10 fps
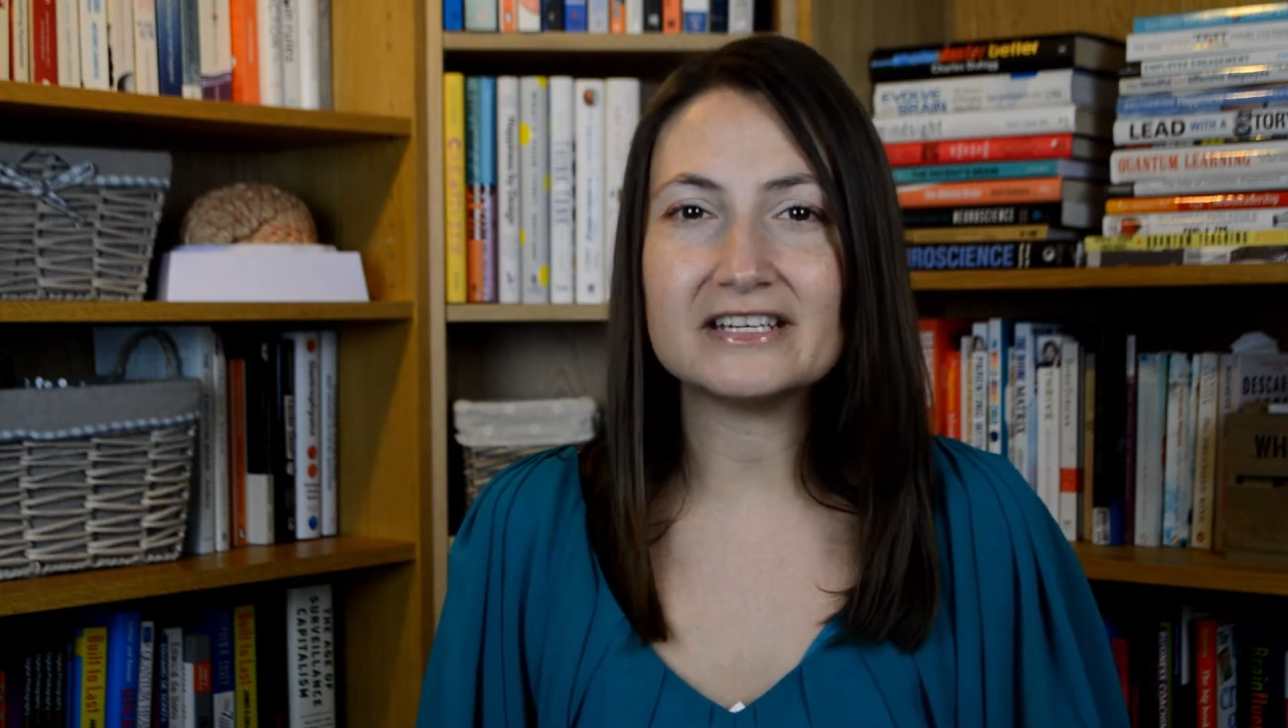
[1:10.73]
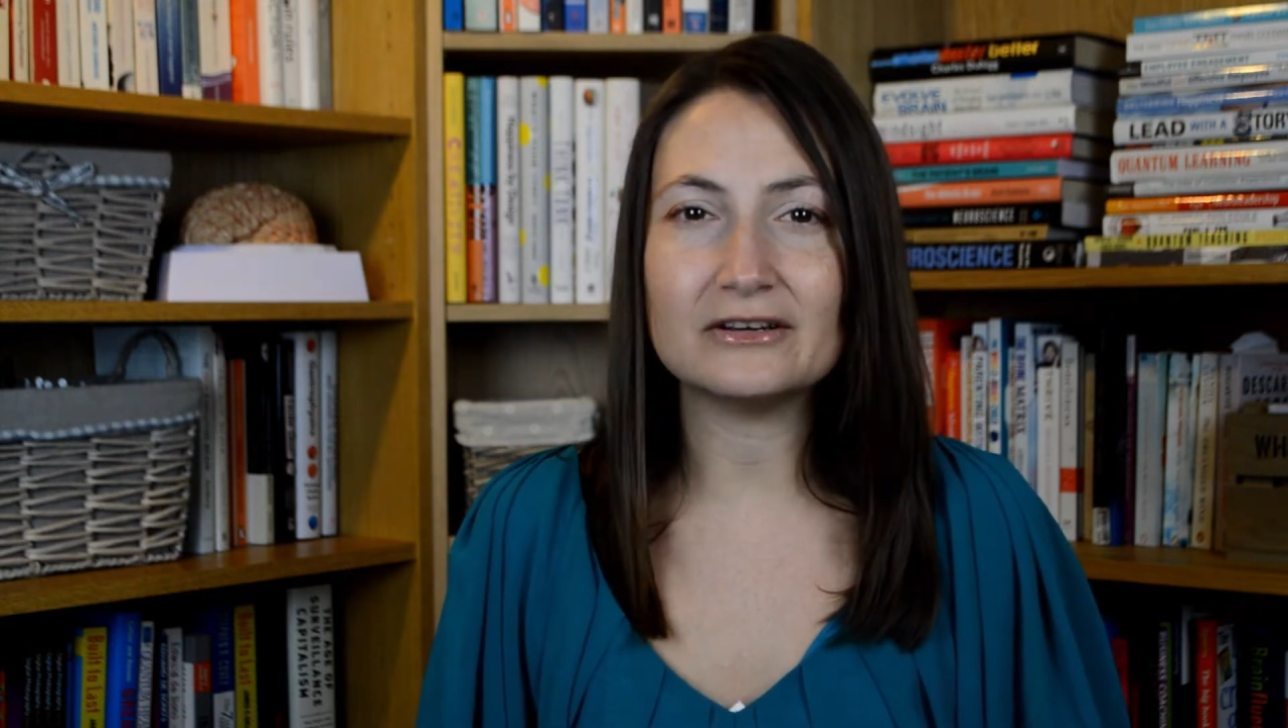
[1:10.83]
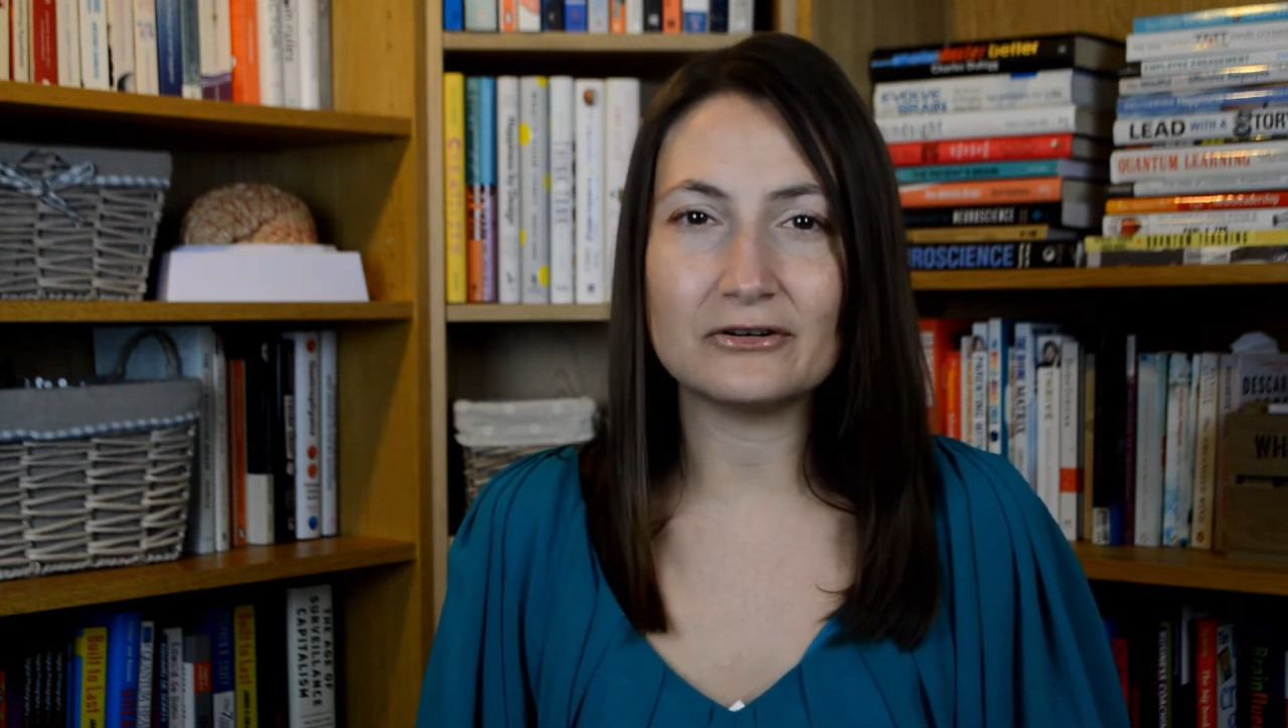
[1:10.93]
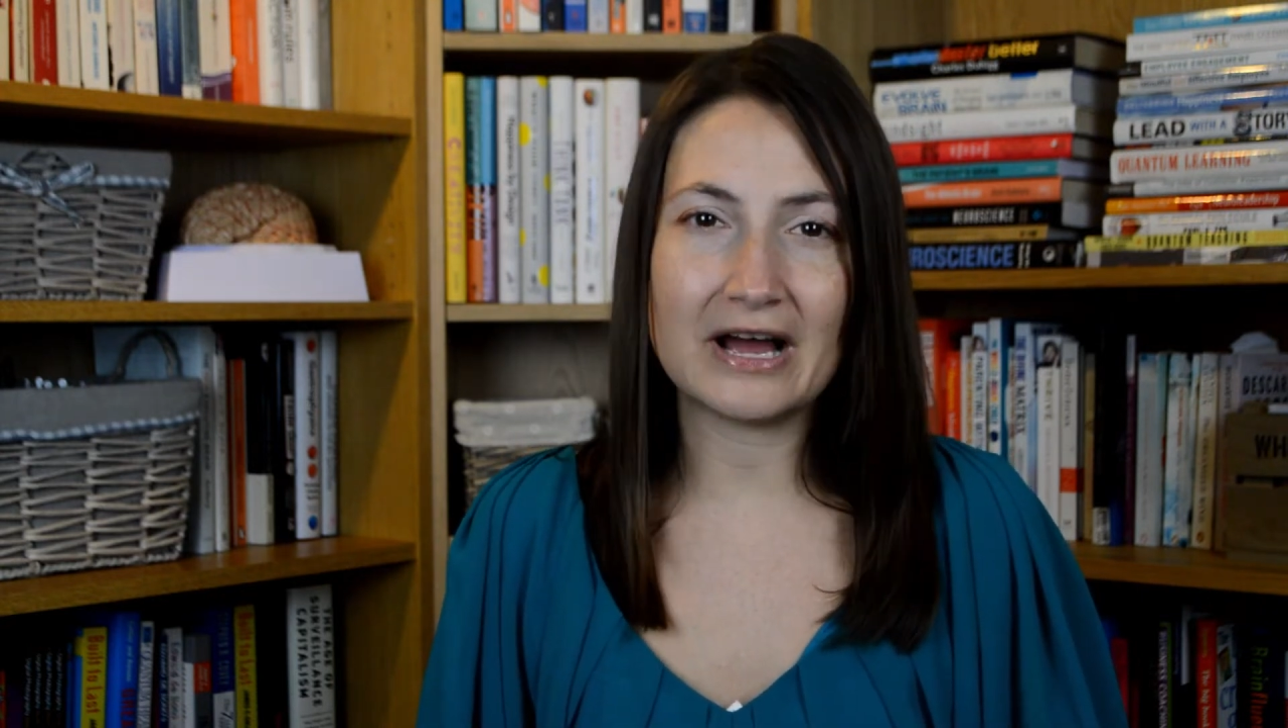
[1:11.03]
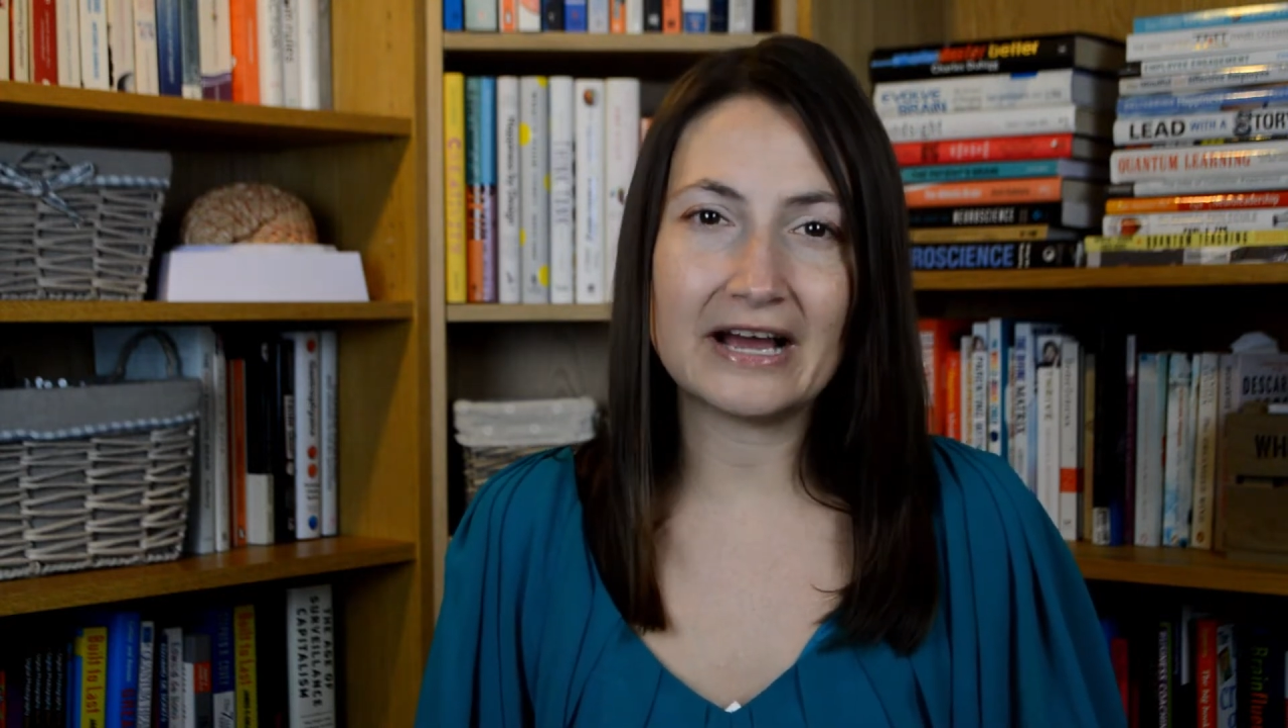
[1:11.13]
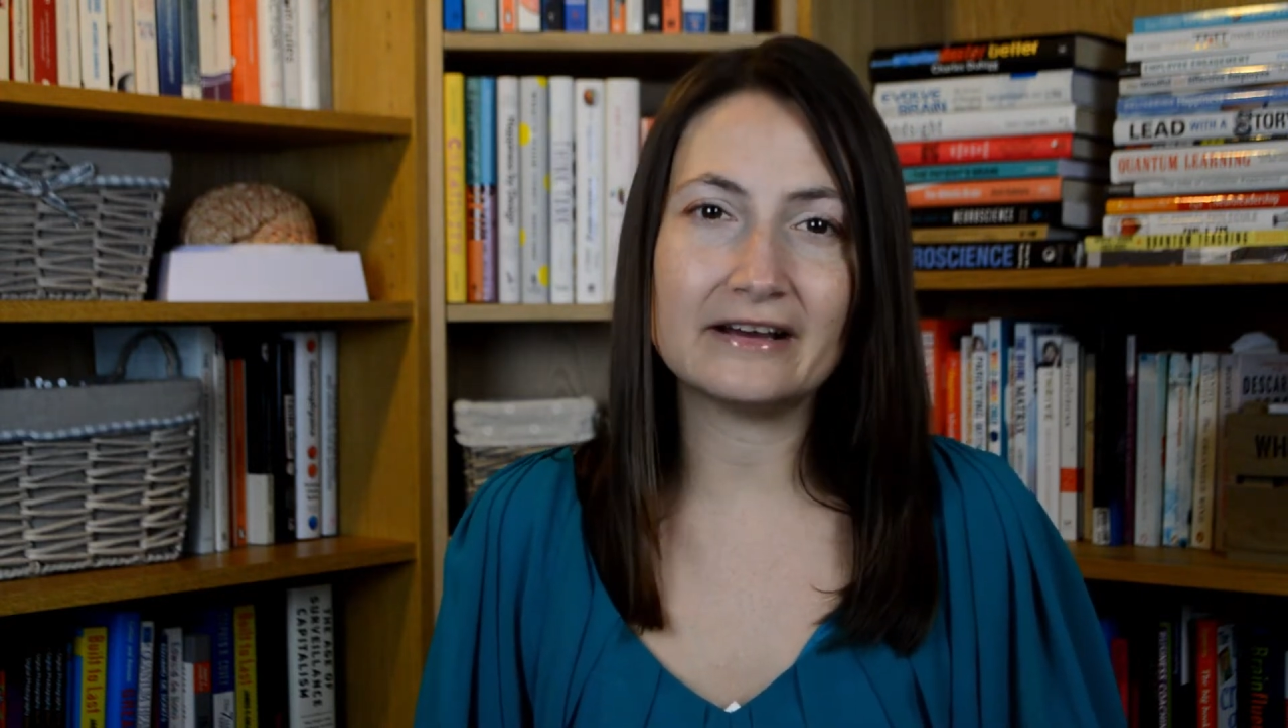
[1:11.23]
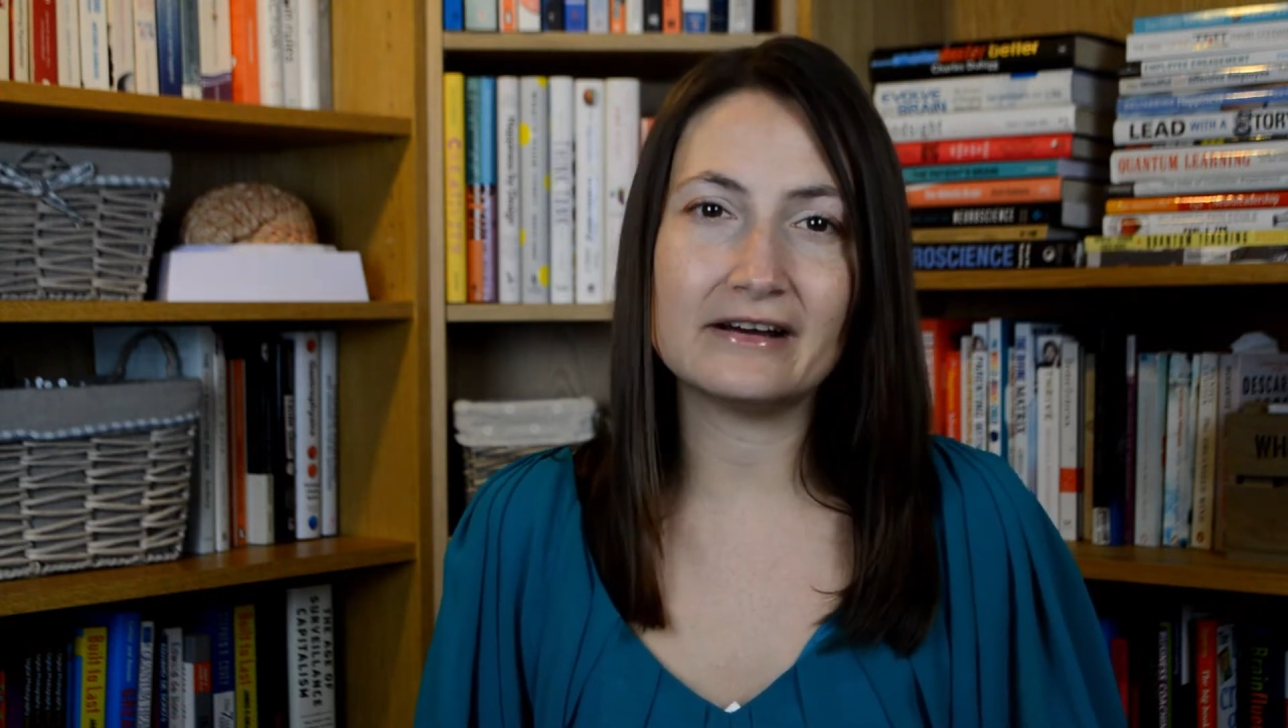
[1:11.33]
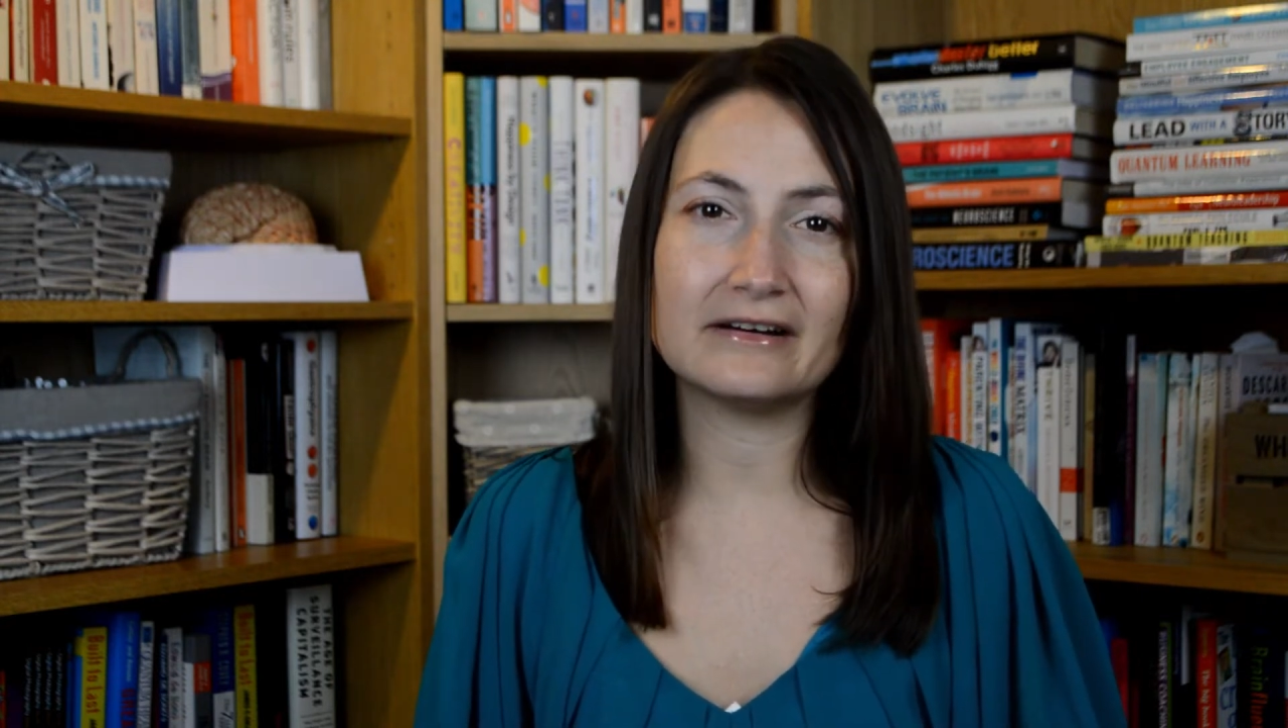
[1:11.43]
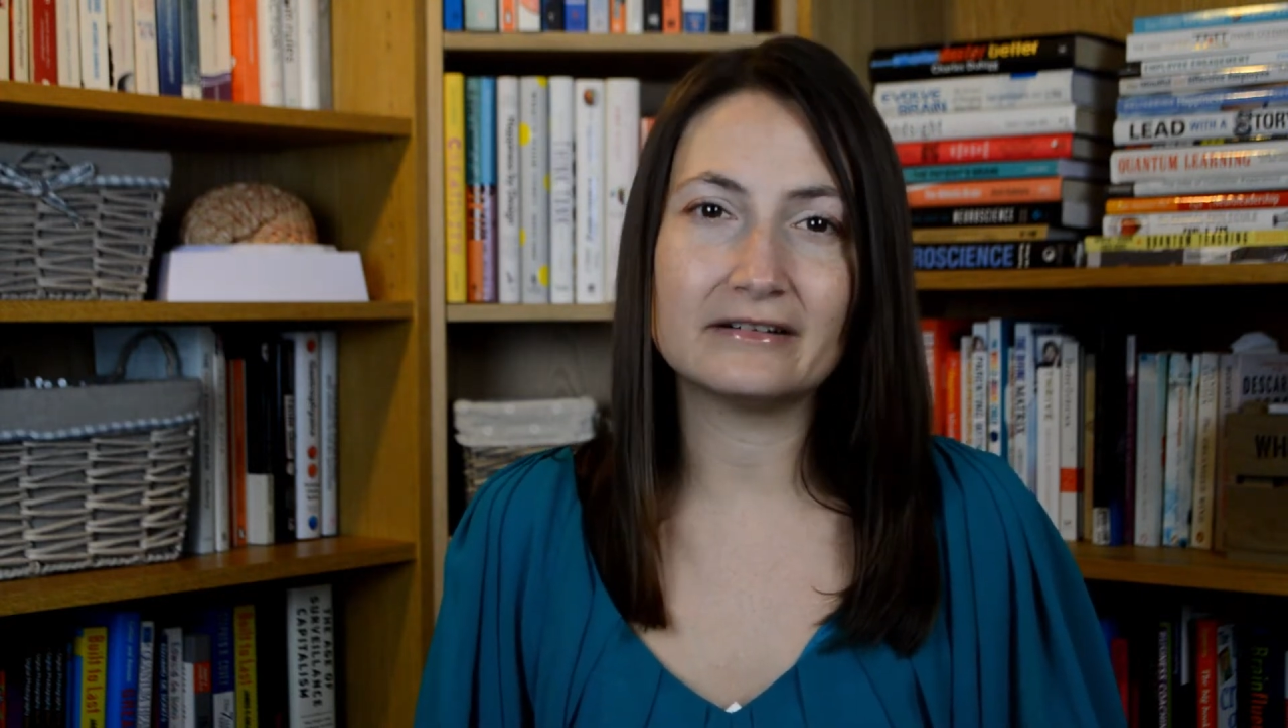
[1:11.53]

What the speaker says: or anger.